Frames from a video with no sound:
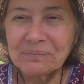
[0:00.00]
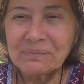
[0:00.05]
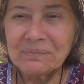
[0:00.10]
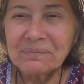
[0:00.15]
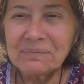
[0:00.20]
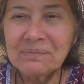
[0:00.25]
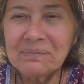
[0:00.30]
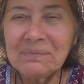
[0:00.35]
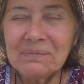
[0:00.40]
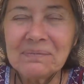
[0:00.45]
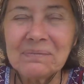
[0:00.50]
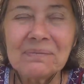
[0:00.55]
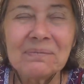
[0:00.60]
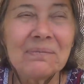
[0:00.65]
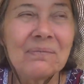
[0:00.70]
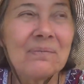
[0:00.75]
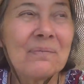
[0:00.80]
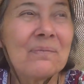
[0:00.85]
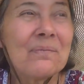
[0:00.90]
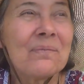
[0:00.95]

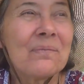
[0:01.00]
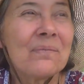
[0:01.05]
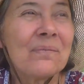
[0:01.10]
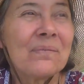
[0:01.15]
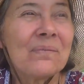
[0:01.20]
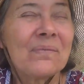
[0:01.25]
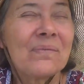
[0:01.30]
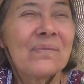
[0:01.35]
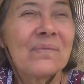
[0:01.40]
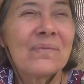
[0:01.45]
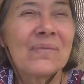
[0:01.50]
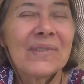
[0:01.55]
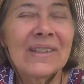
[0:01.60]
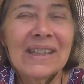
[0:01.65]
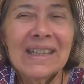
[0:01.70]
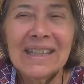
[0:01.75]
(silence)